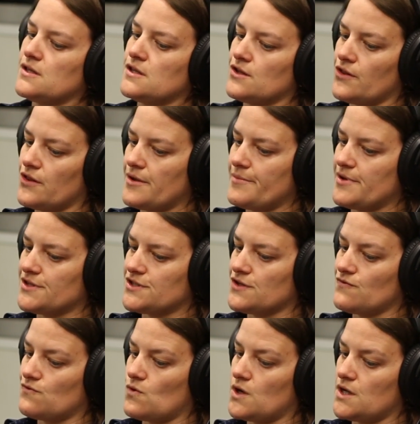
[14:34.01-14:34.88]
limits
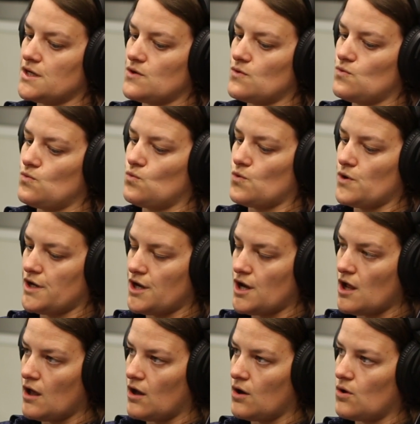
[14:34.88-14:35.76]
of what we
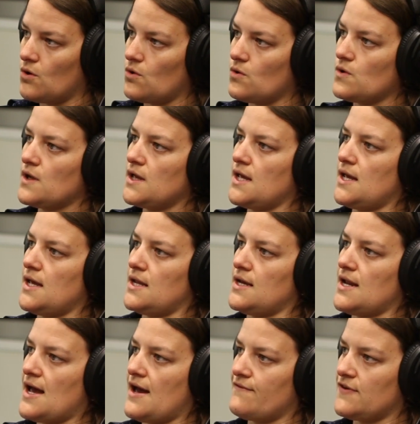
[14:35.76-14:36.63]
know
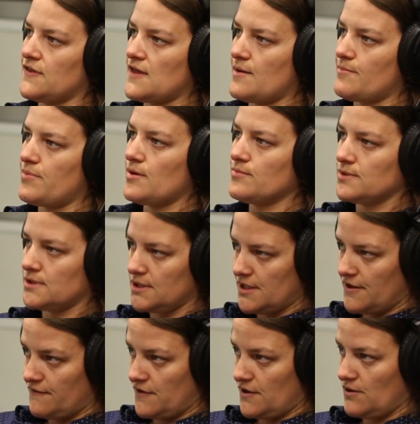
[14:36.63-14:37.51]
and having that
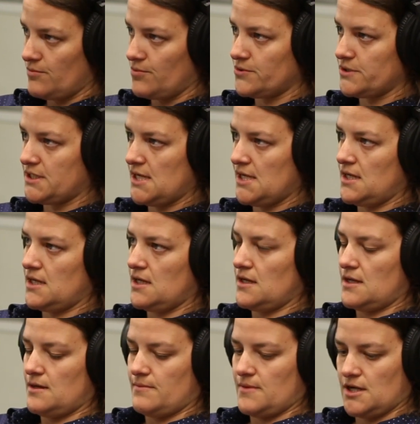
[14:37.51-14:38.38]
publicly available
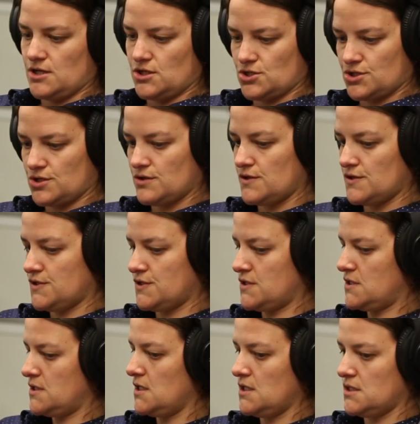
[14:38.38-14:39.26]
data and making sure
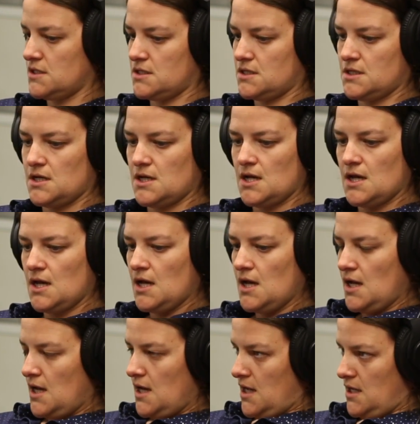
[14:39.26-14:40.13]
it's
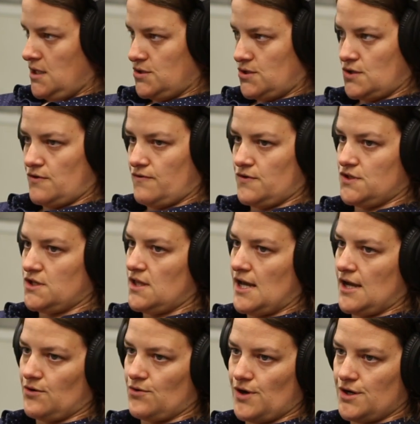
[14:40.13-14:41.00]
in service of
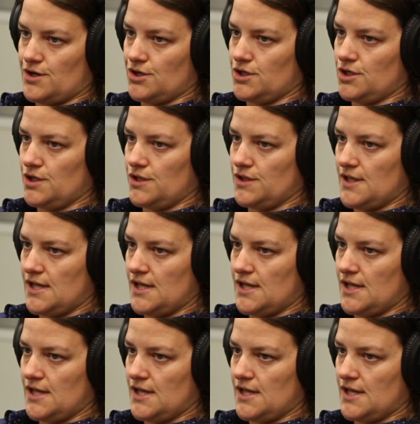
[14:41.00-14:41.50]
that greater good.